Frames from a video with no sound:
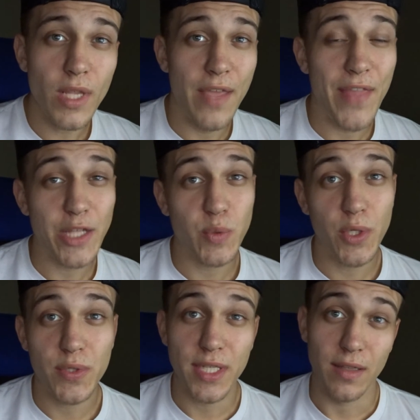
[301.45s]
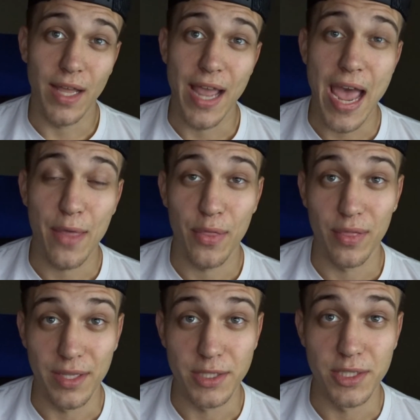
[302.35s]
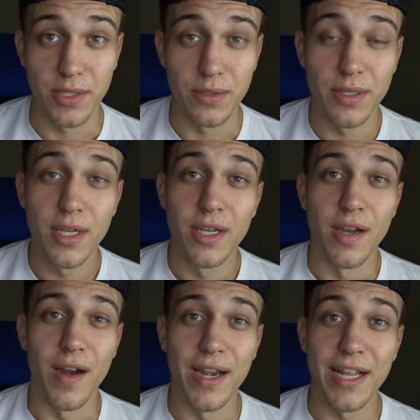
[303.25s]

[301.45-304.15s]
And that's what you see a lot of athletes do. All right,